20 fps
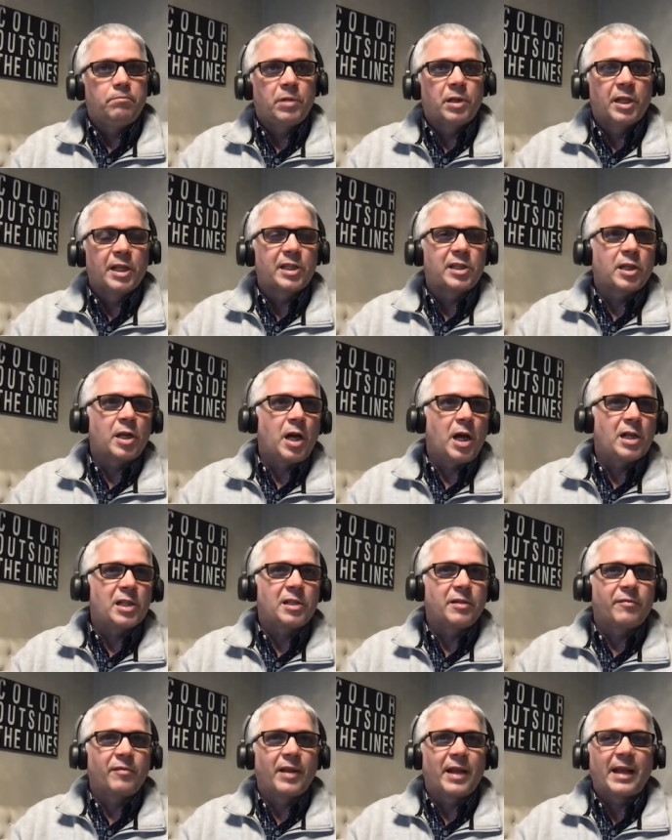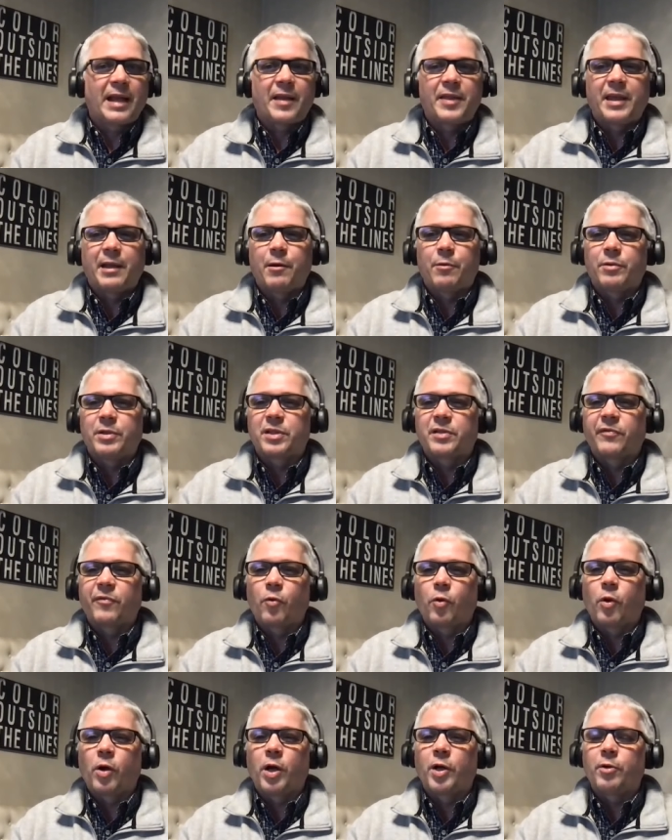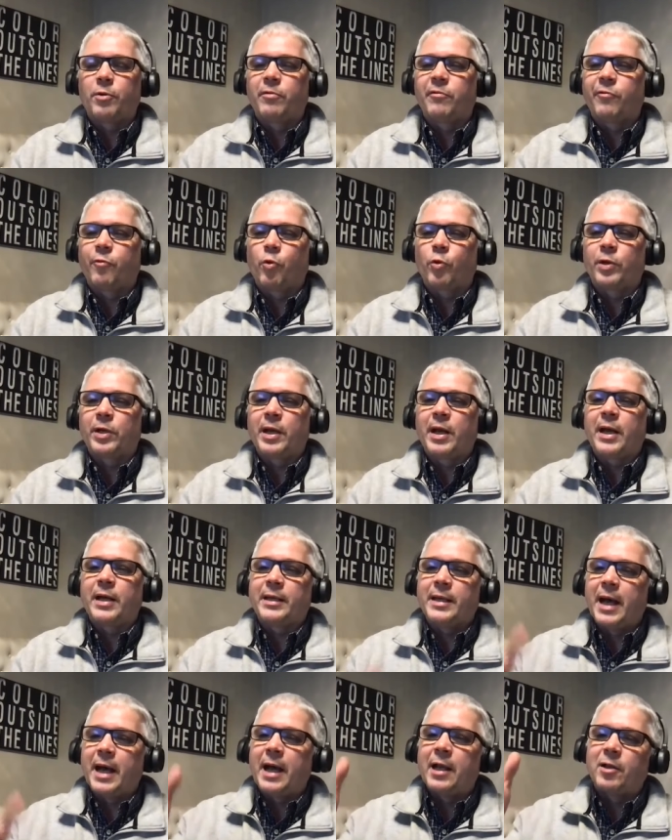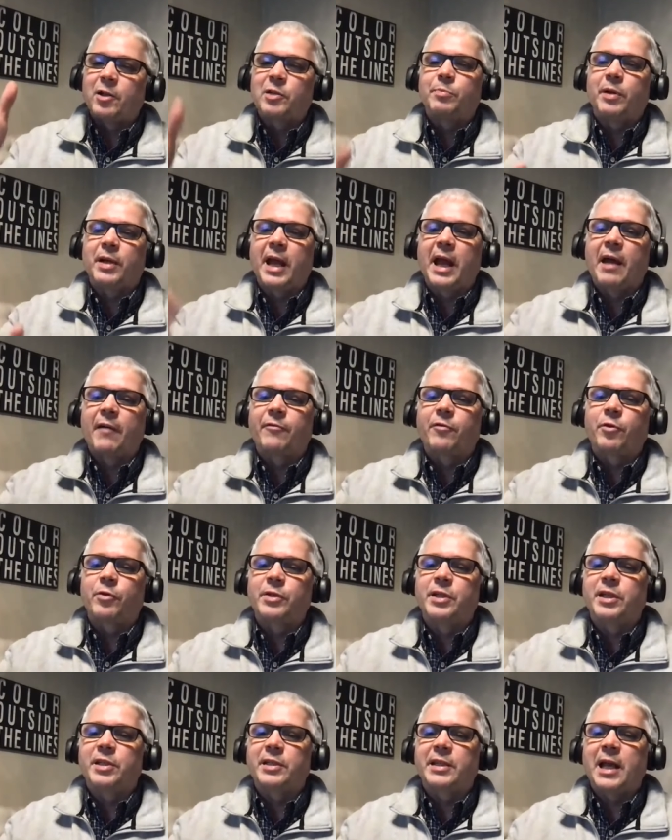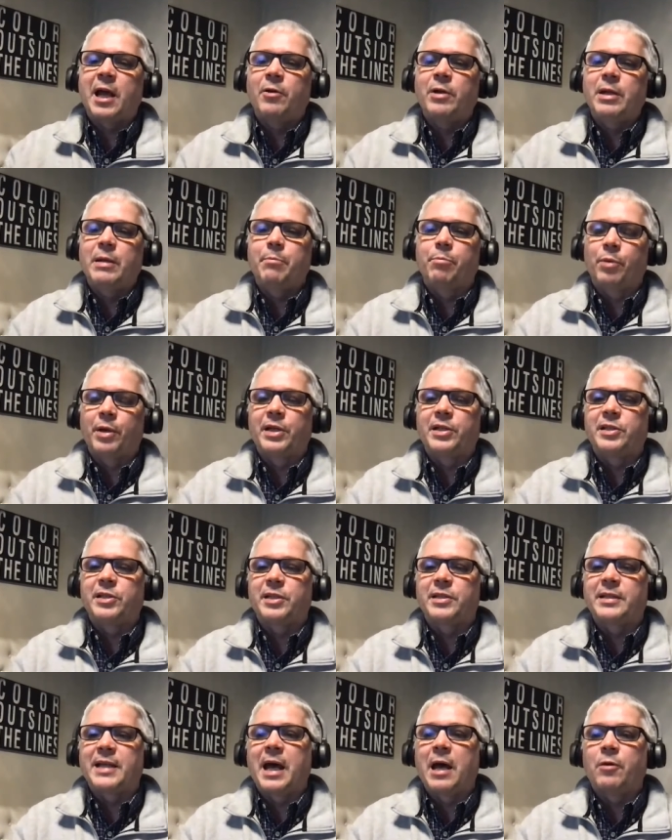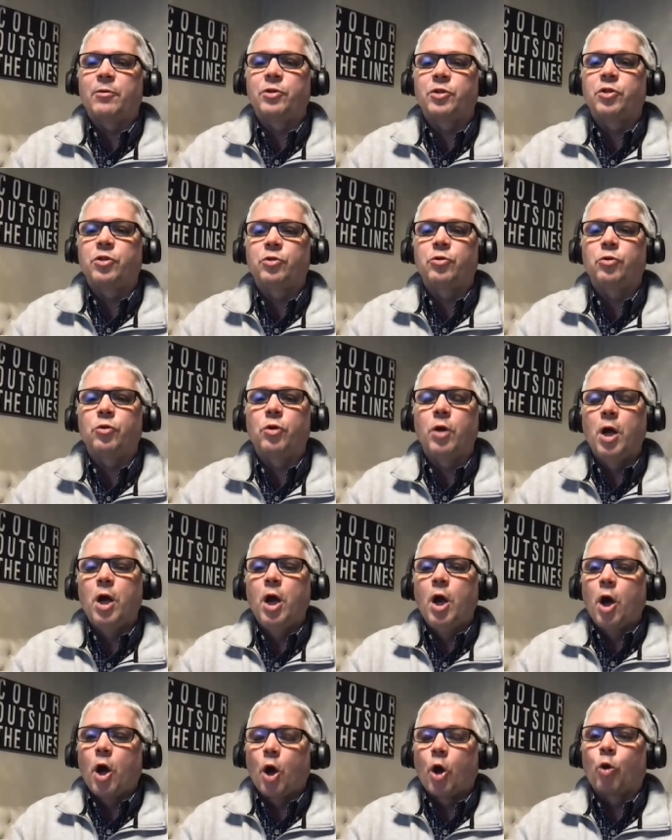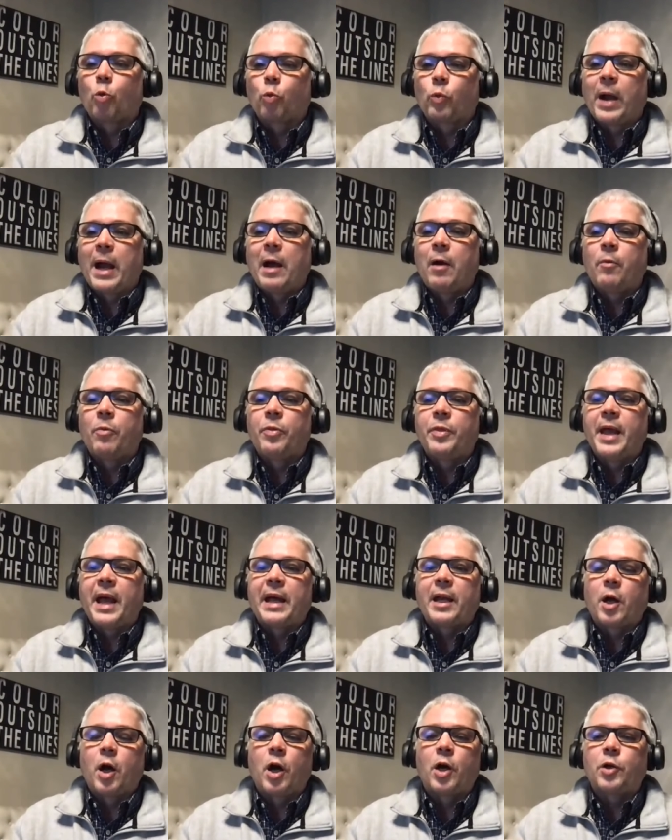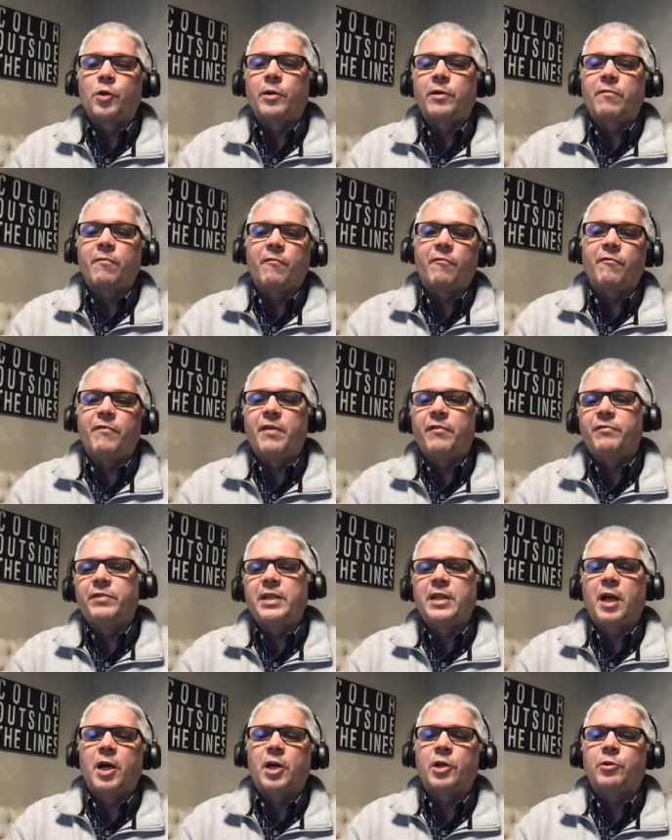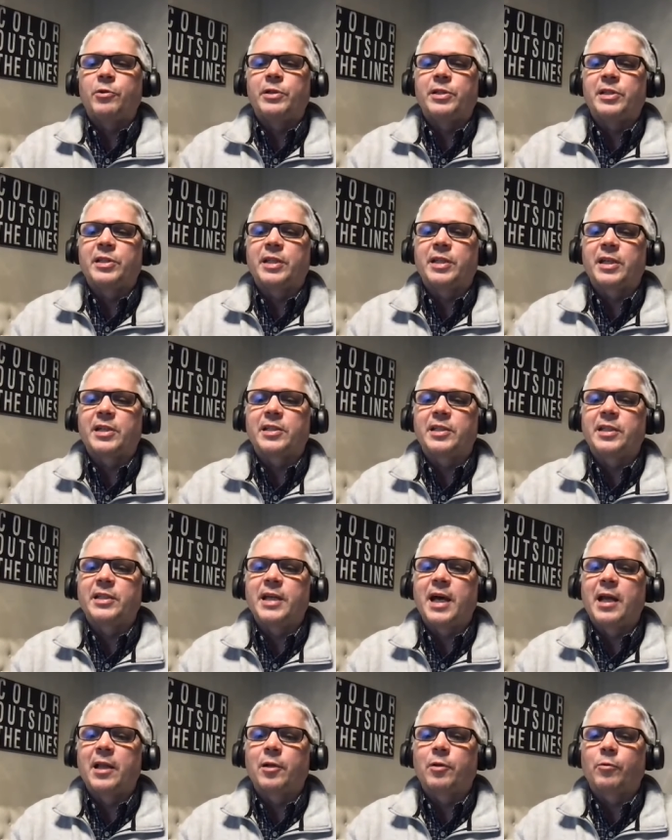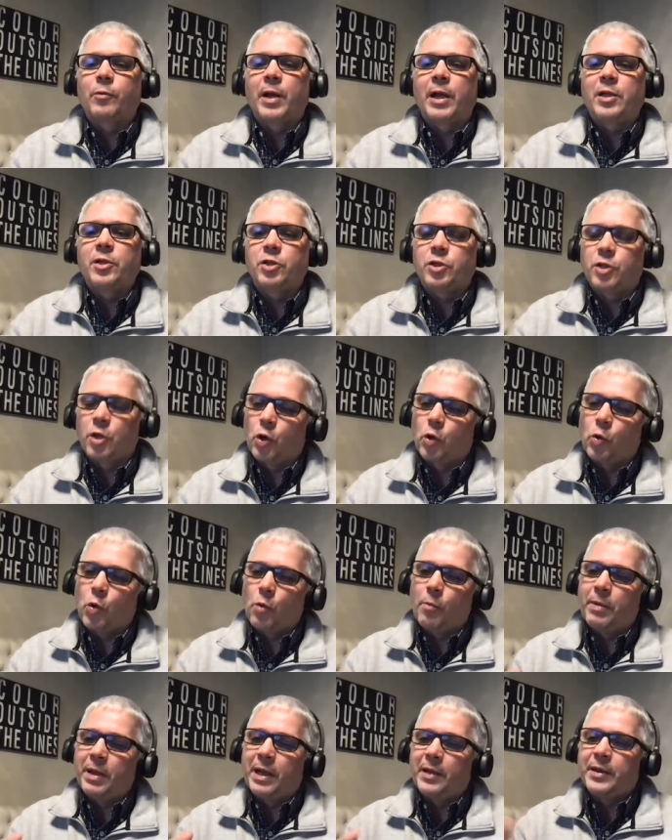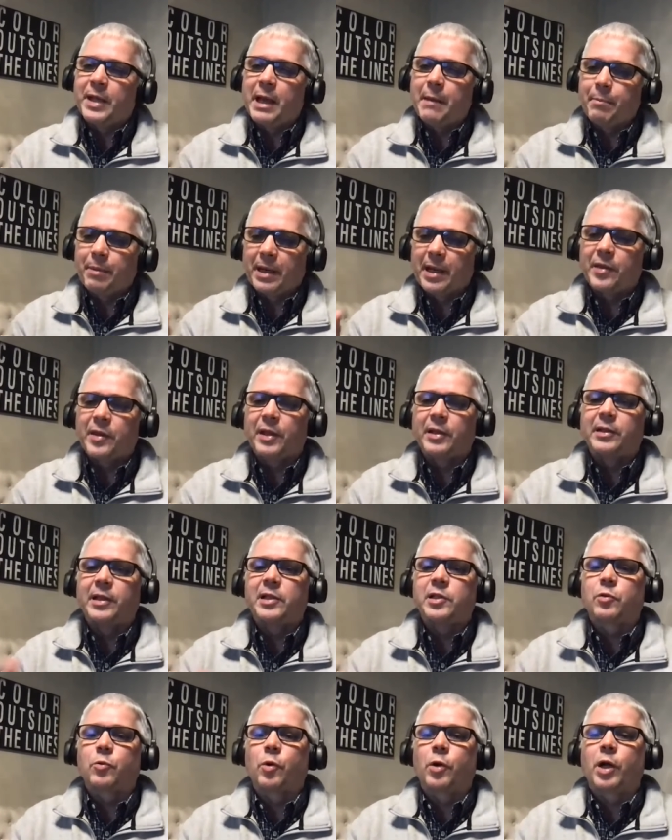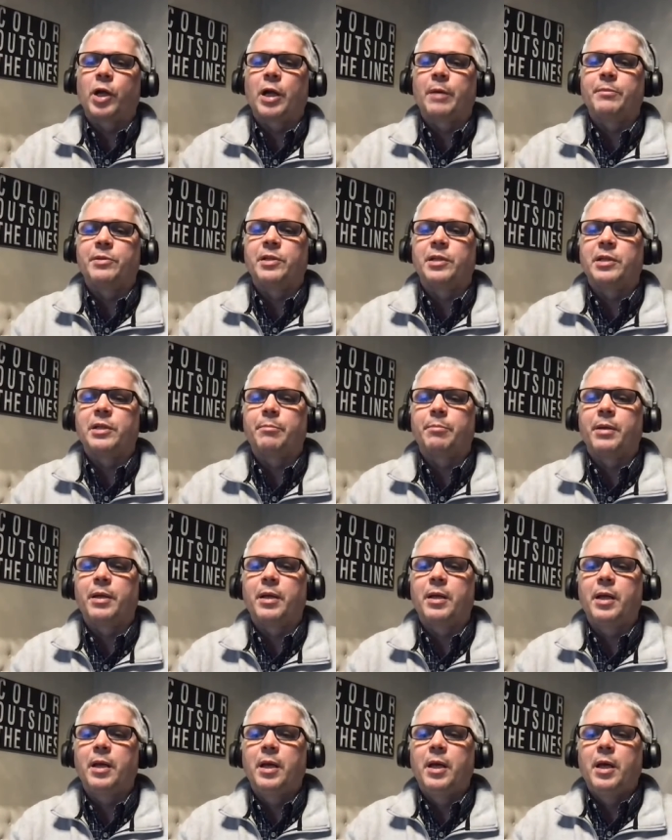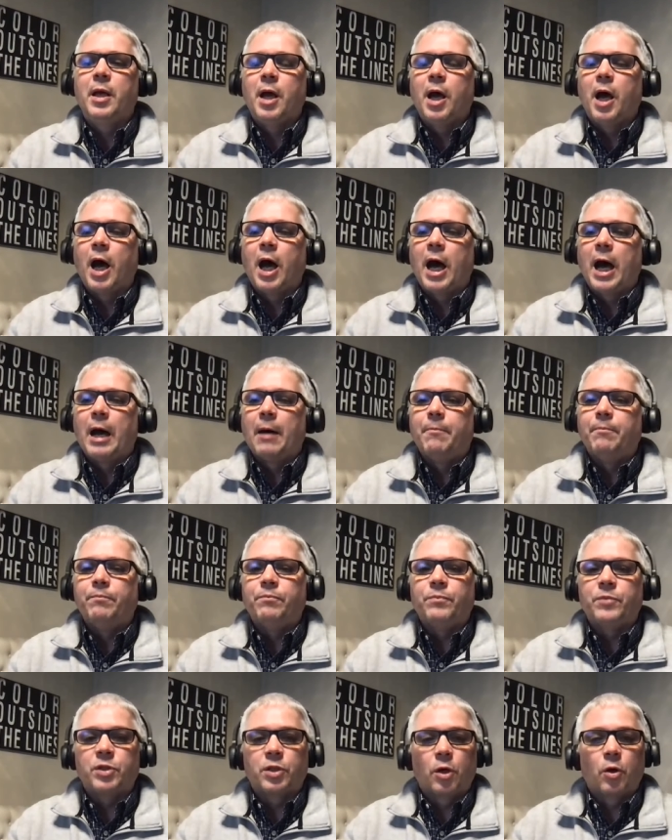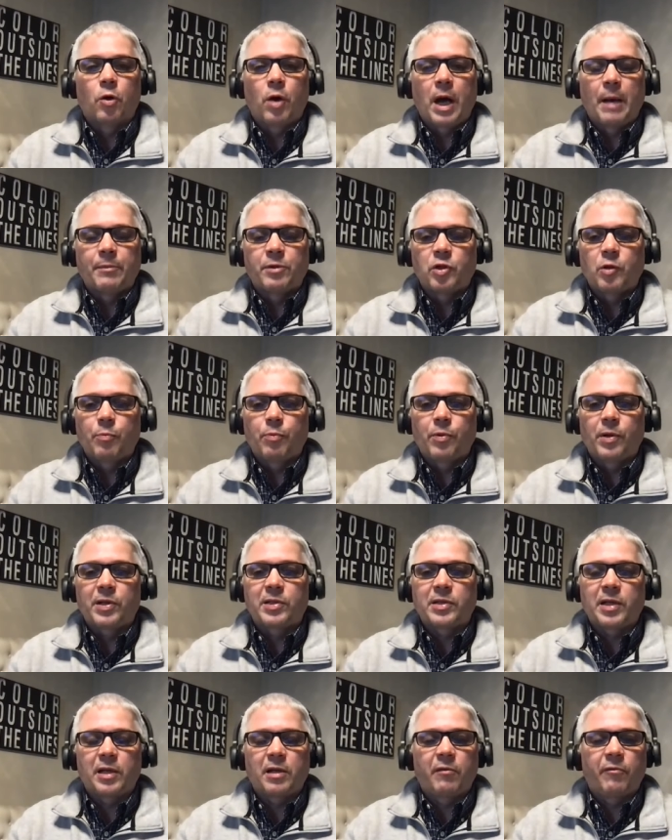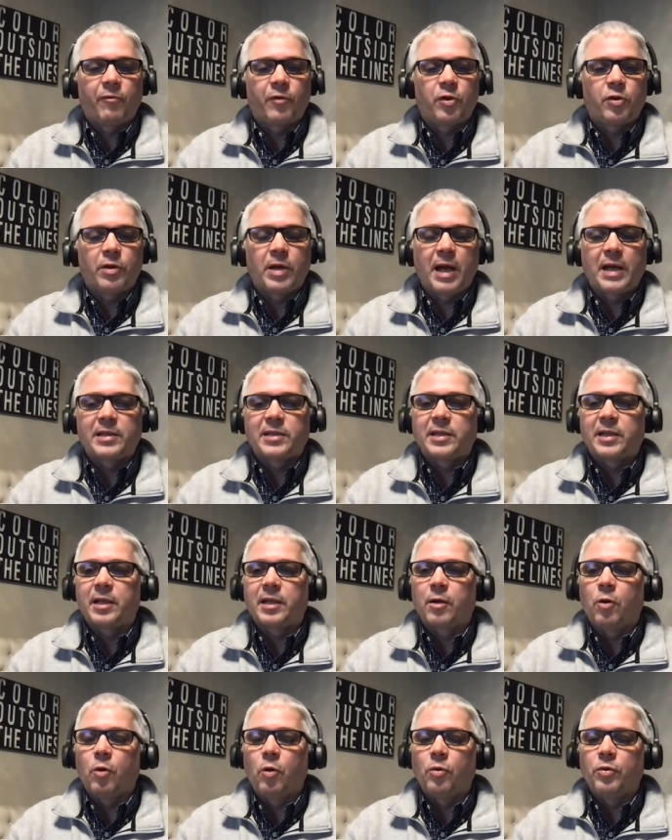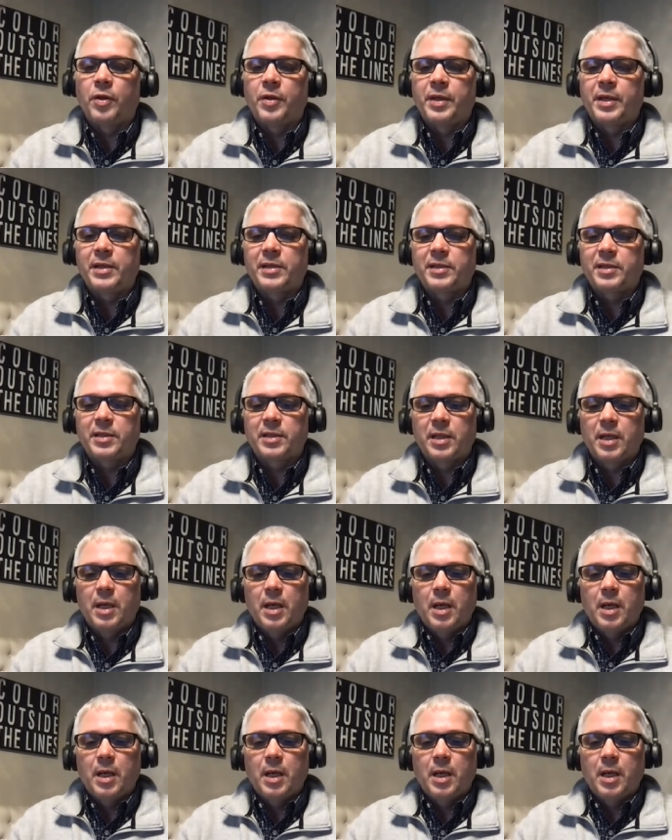list cost of like I think it was four hundred and forty nine dollars, but after discount it brings it down to around that hundred and fifty, hundred and sixty dollar range. Don't quote me on that, but I think that's where it comes in to be. Um, so I'm super excited for you guys to get a hold of this.